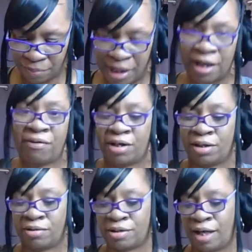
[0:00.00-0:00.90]
from here
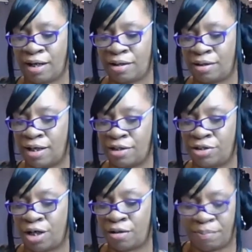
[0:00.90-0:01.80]
it looks like a like a
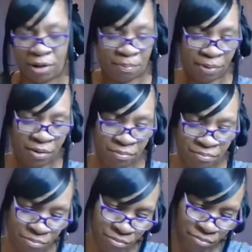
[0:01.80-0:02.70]
dark purple
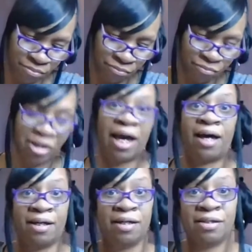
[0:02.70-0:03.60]

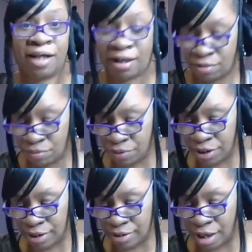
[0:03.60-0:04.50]
yeah, it's like a
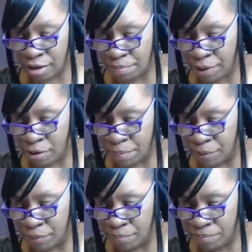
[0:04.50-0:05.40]
really dark
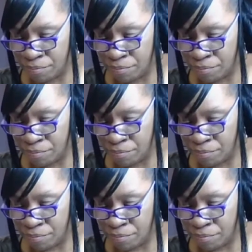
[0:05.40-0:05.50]
purple.